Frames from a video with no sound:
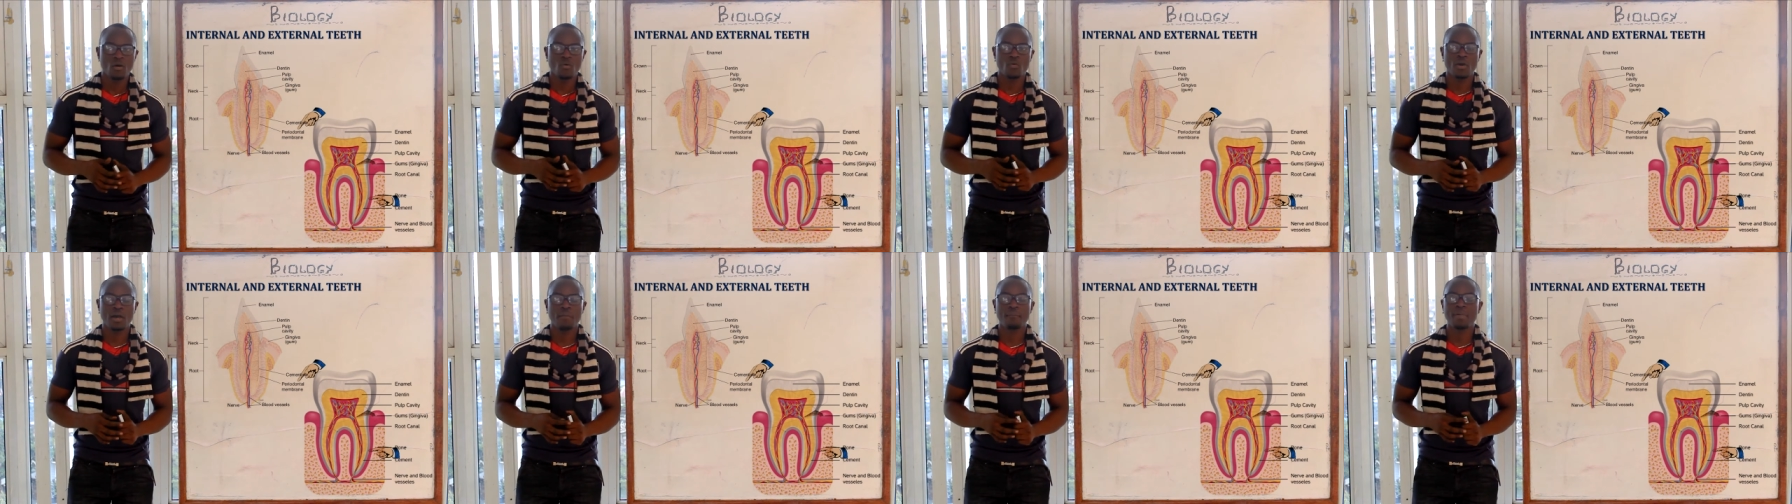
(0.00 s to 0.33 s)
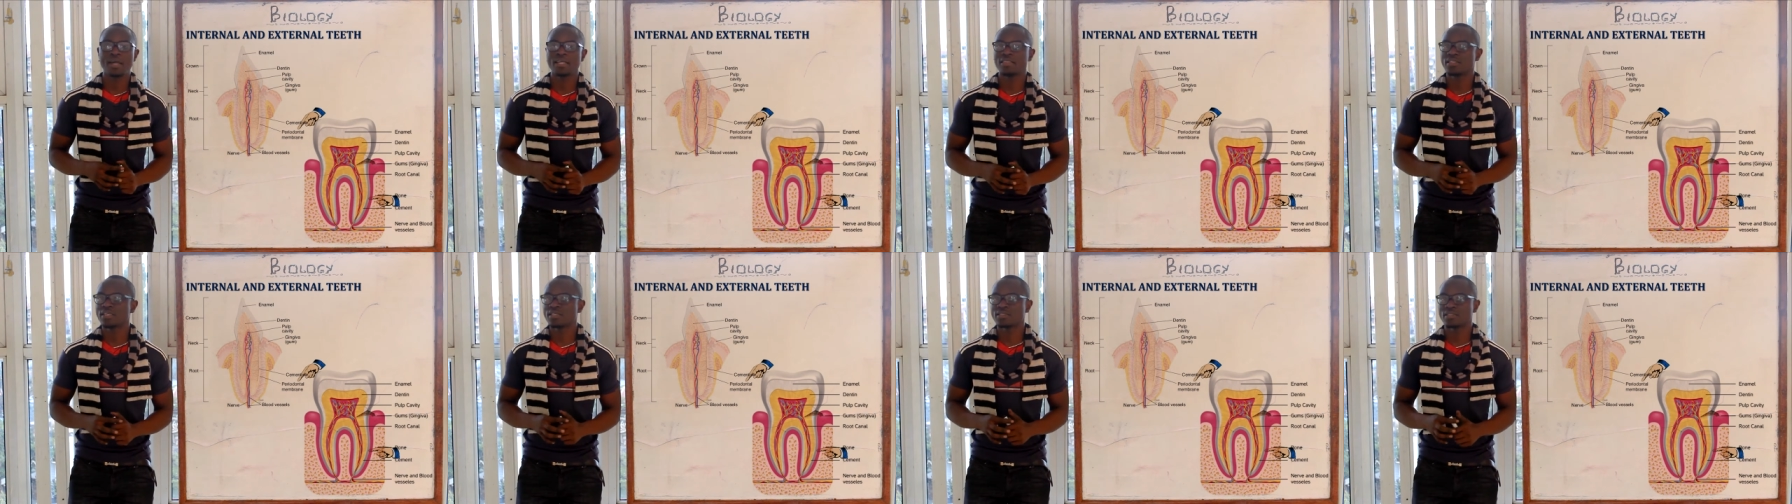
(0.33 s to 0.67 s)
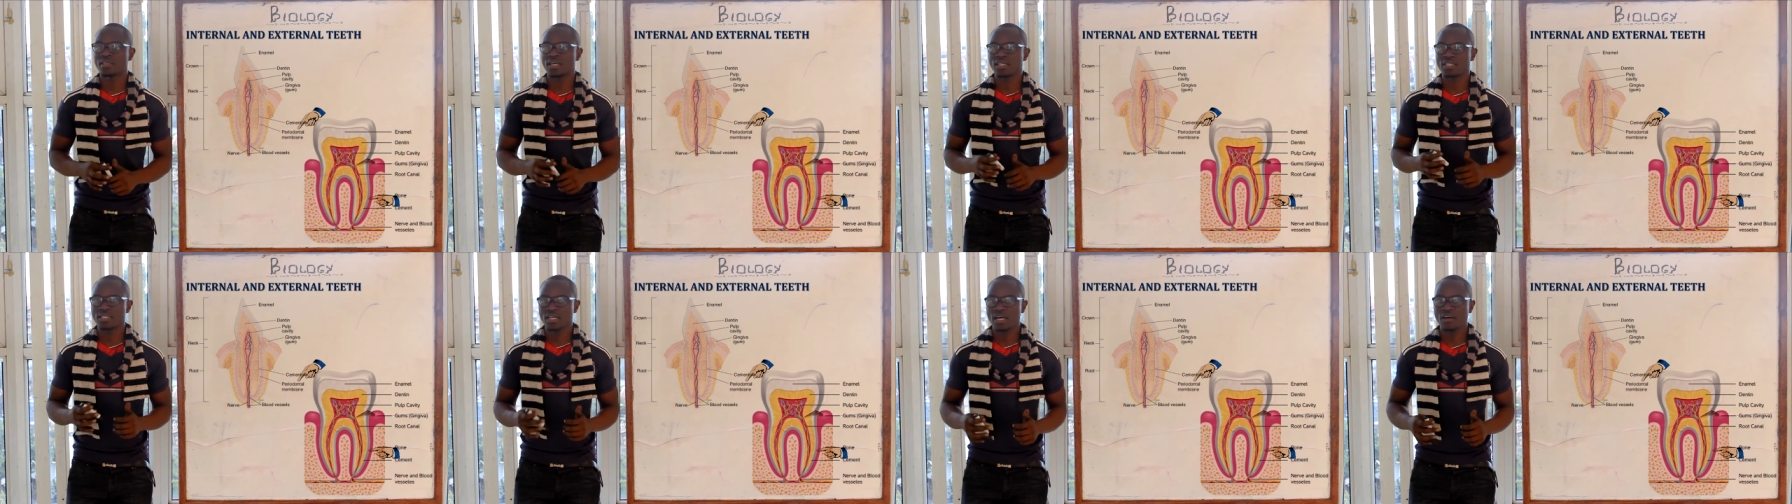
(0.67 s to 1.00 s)
whereby
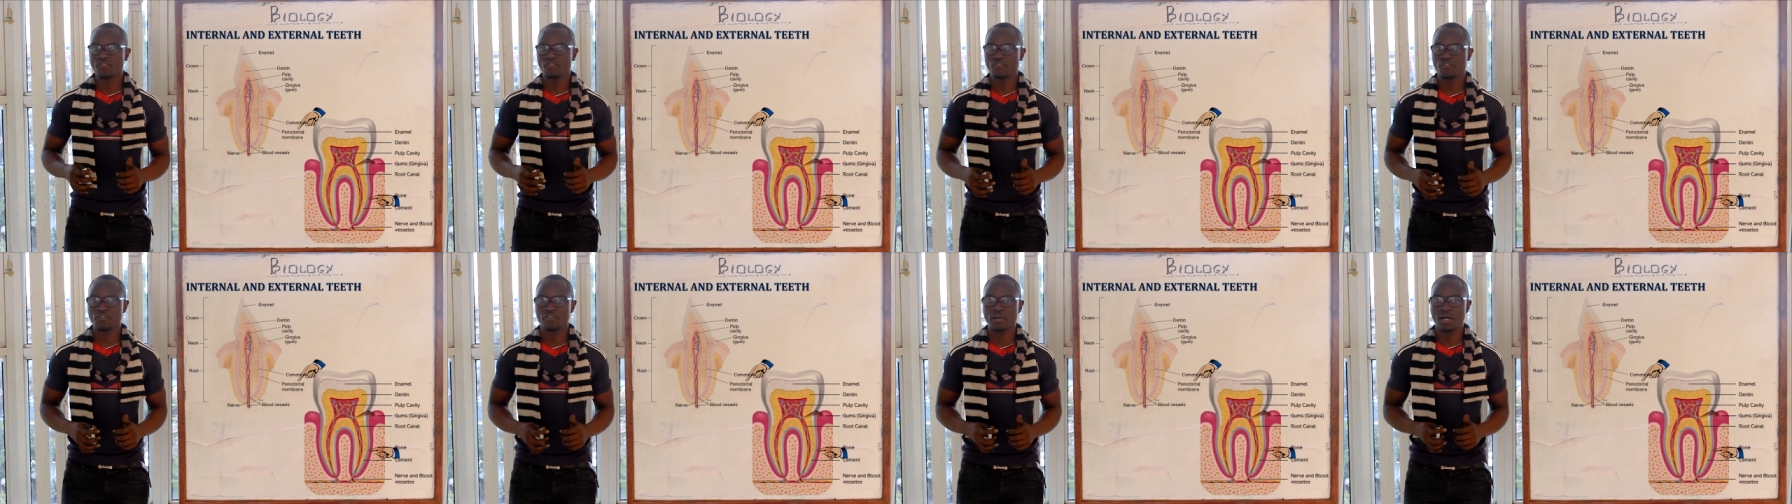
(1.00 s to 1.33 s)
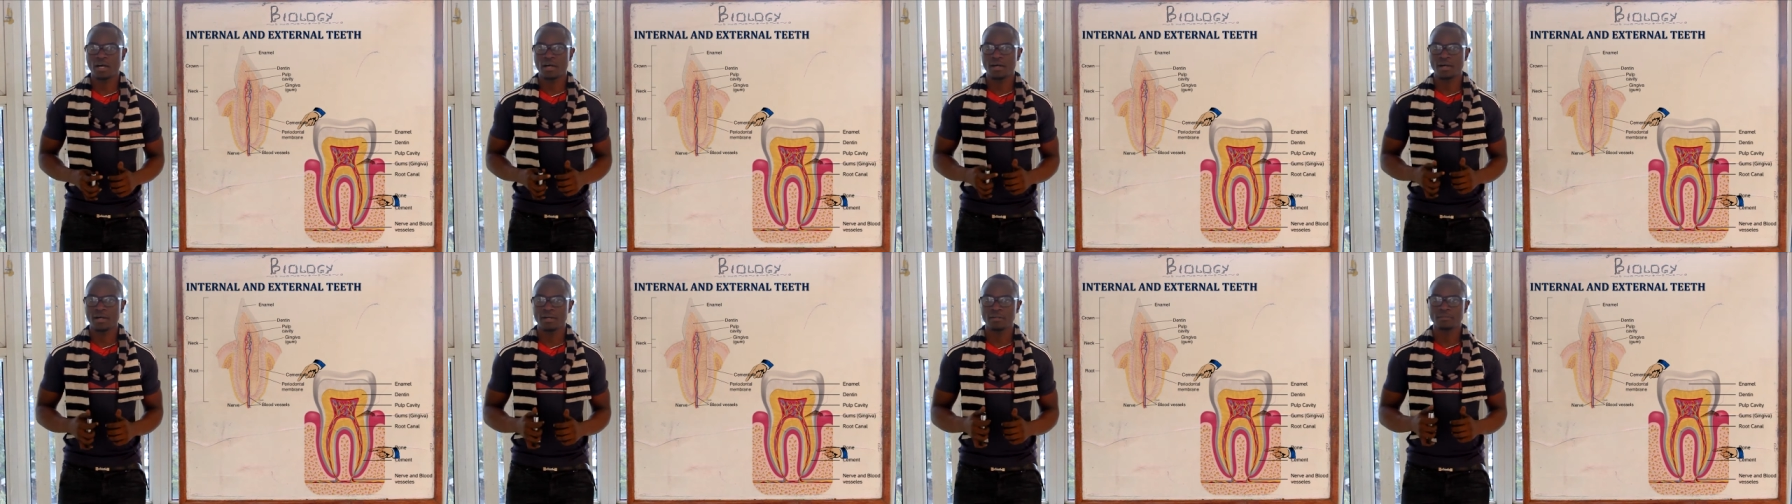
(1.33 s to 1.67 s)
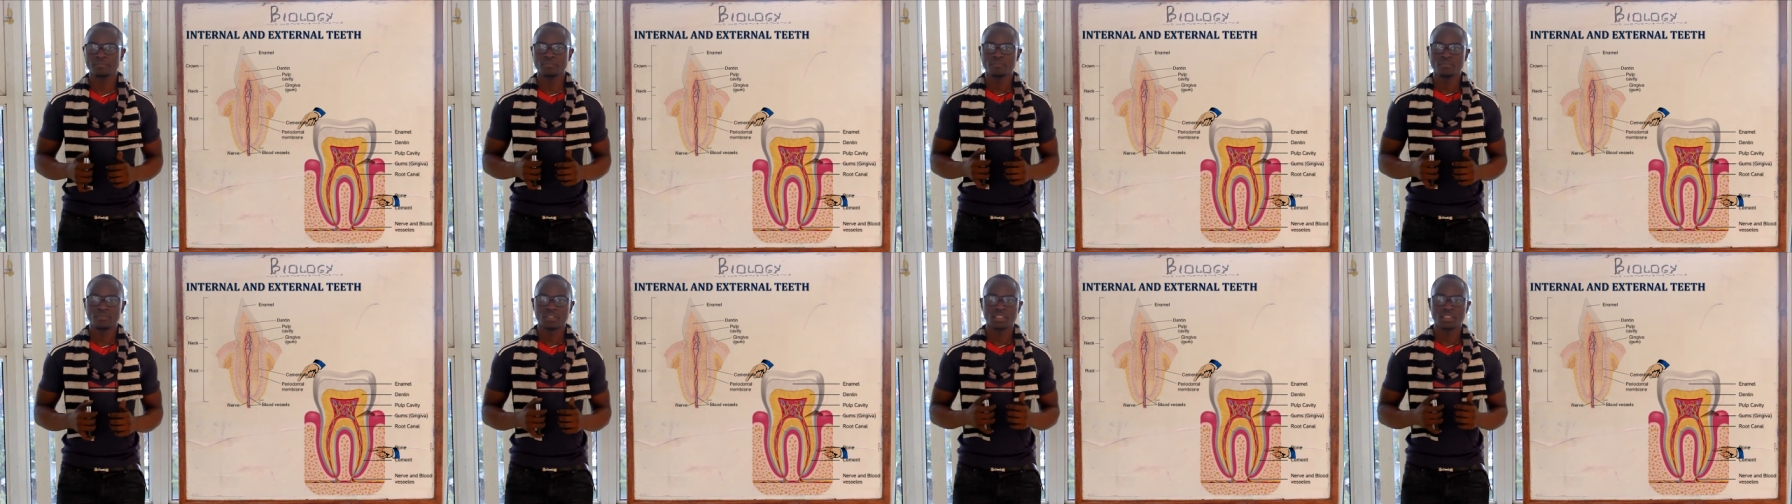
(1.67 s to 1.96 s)
this is tough, uh,